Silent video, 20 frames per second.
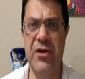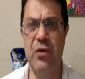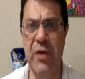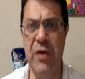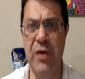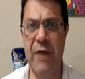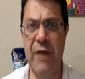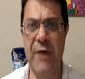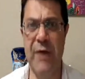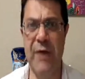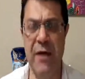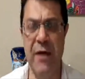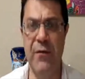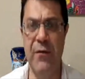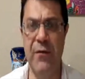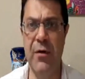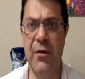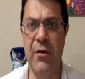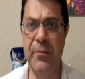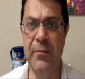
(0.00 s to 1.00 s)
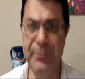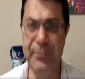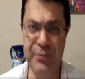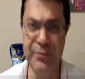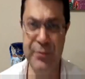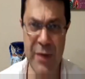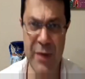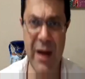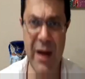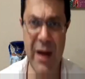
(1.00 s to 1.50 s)
their favor
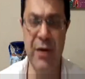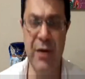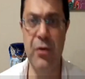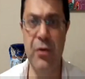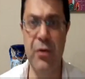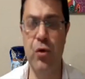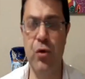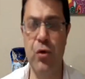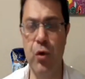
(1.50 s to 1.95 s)
prior to